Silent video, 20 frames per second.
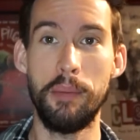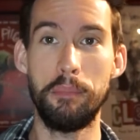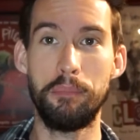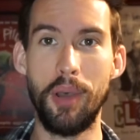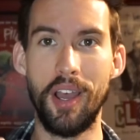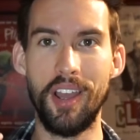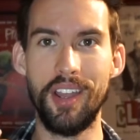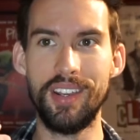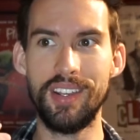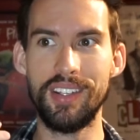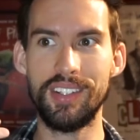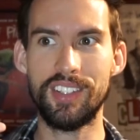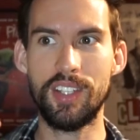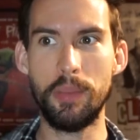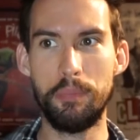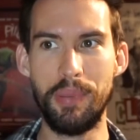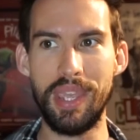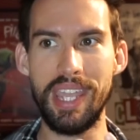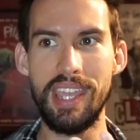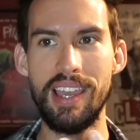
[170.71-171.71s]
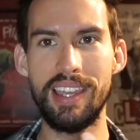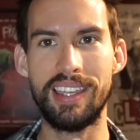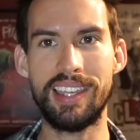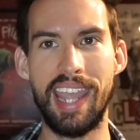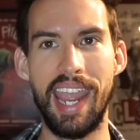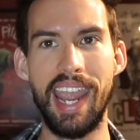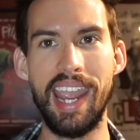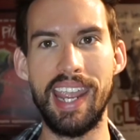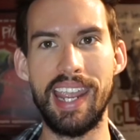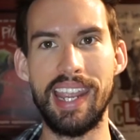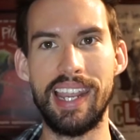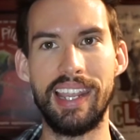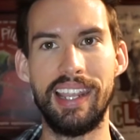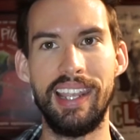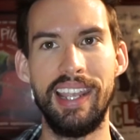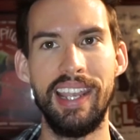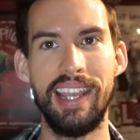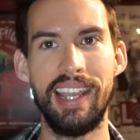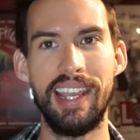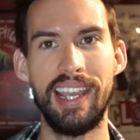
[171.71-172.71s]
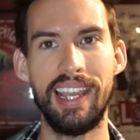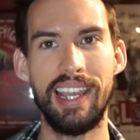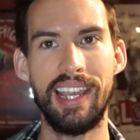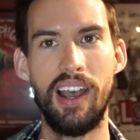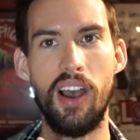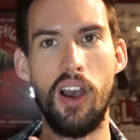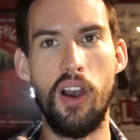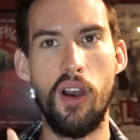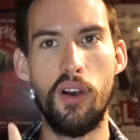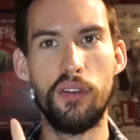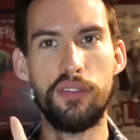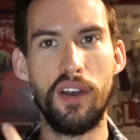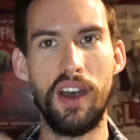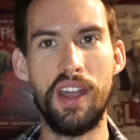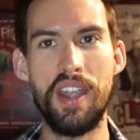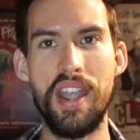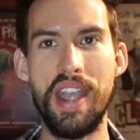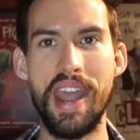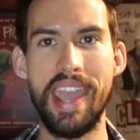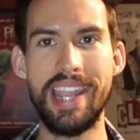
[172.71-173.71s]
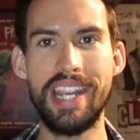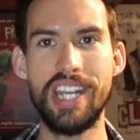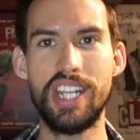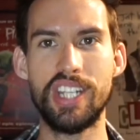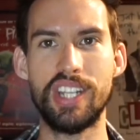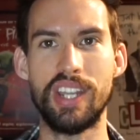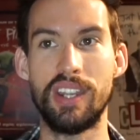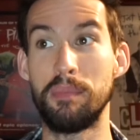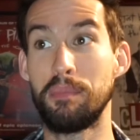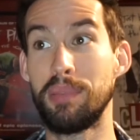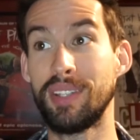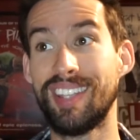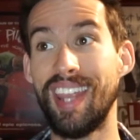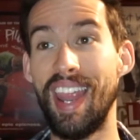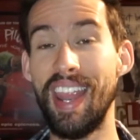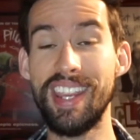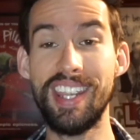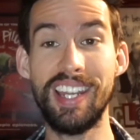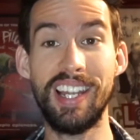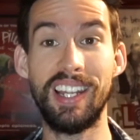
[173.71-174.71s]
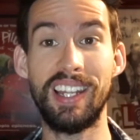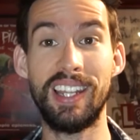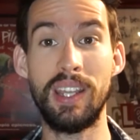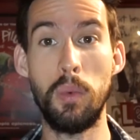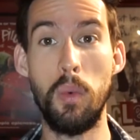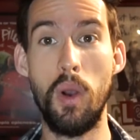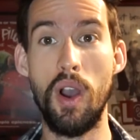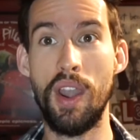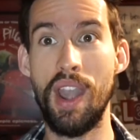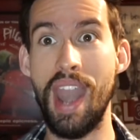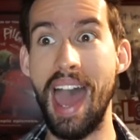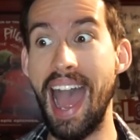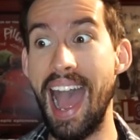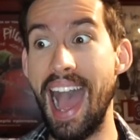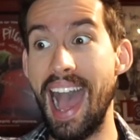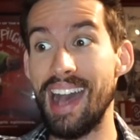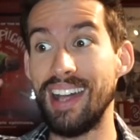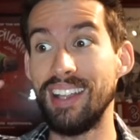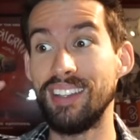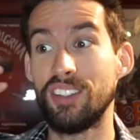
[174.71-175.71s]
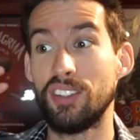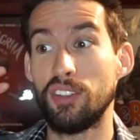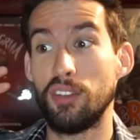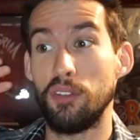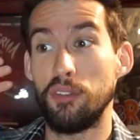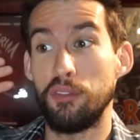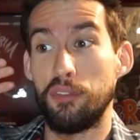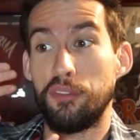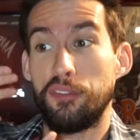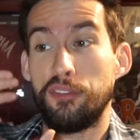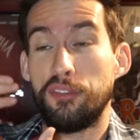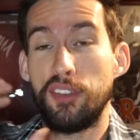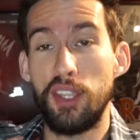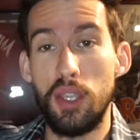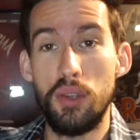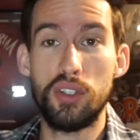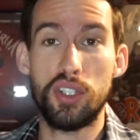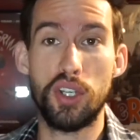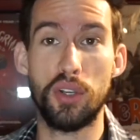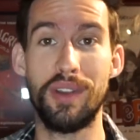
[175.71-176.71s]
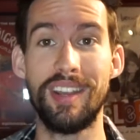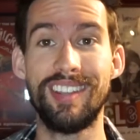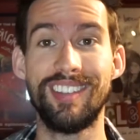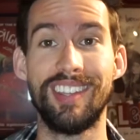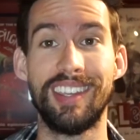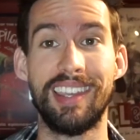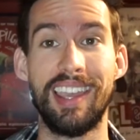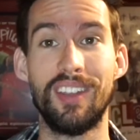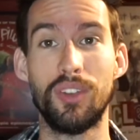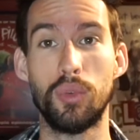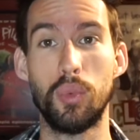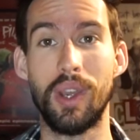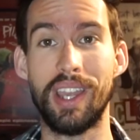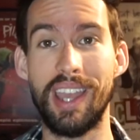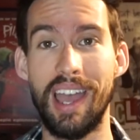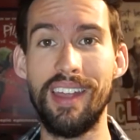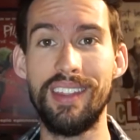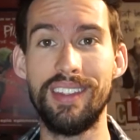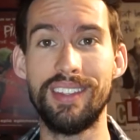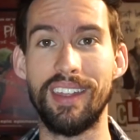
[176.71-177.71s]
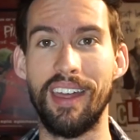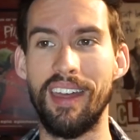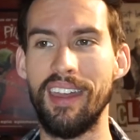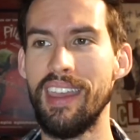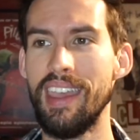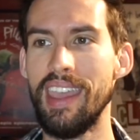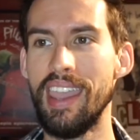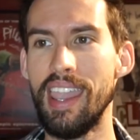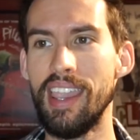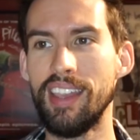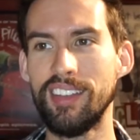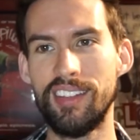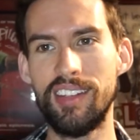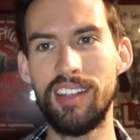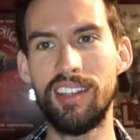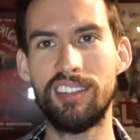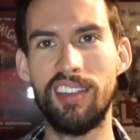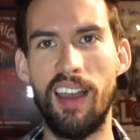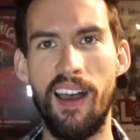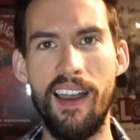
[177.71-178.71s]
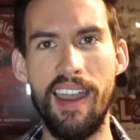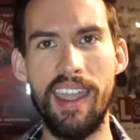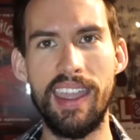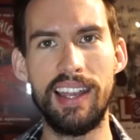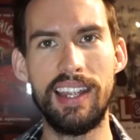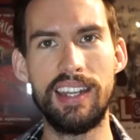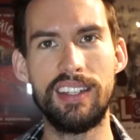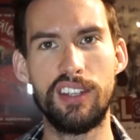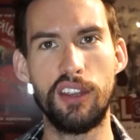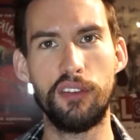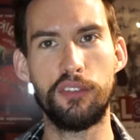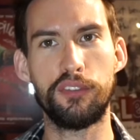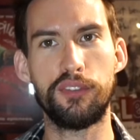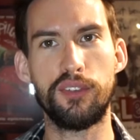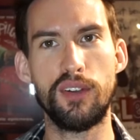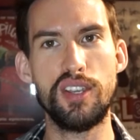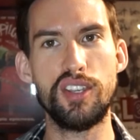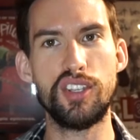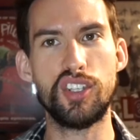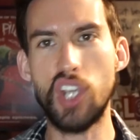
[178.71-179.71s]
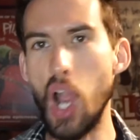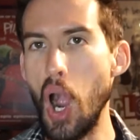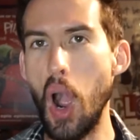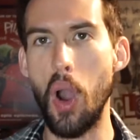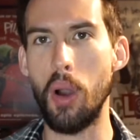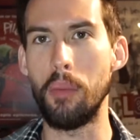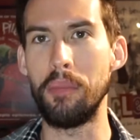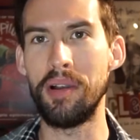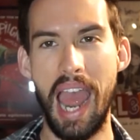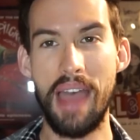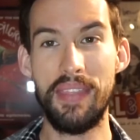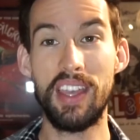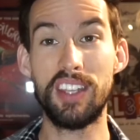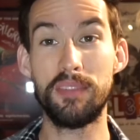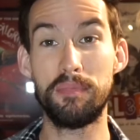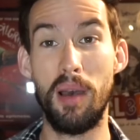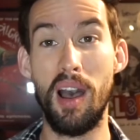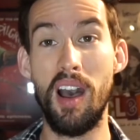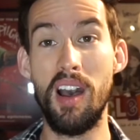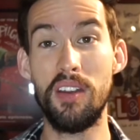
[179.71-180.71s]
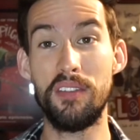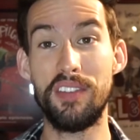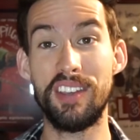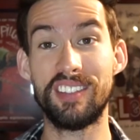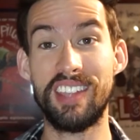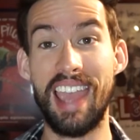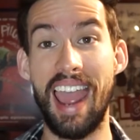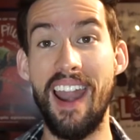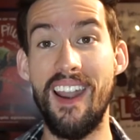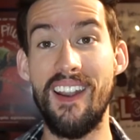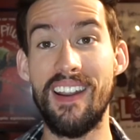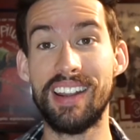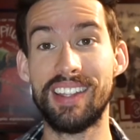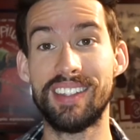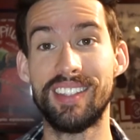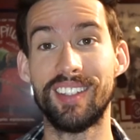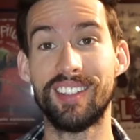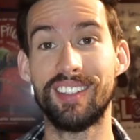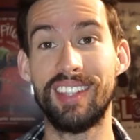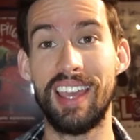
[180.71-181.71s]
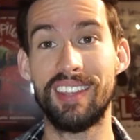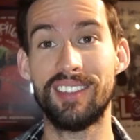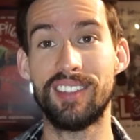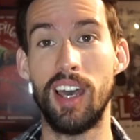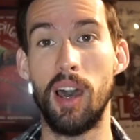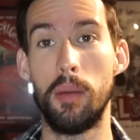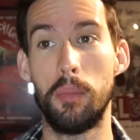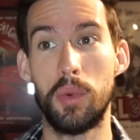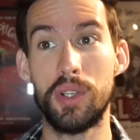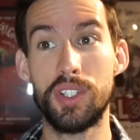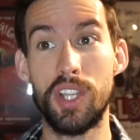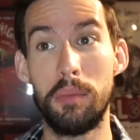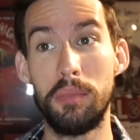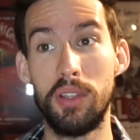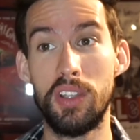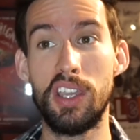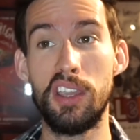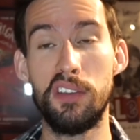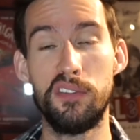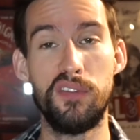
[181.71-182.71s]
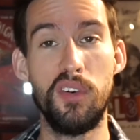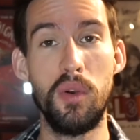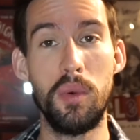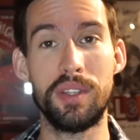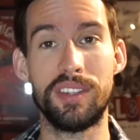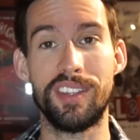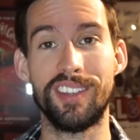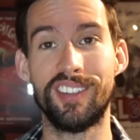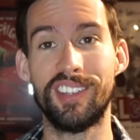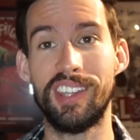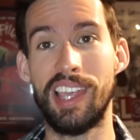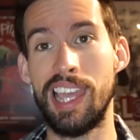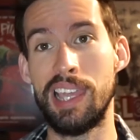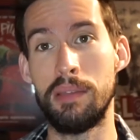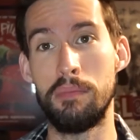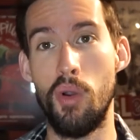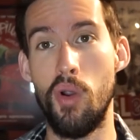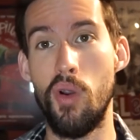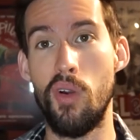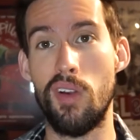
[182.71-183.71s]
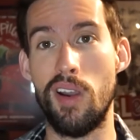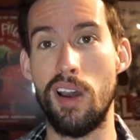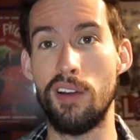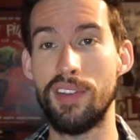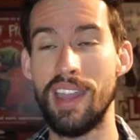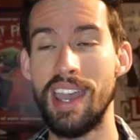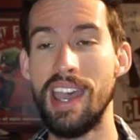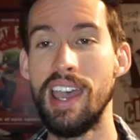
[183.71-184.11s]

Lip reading: But to be a king of a nation, particularly one as futuristic as Wakanda, is an entirely different job. And that's part of his character setup, which I'm looking forward to seeing more of.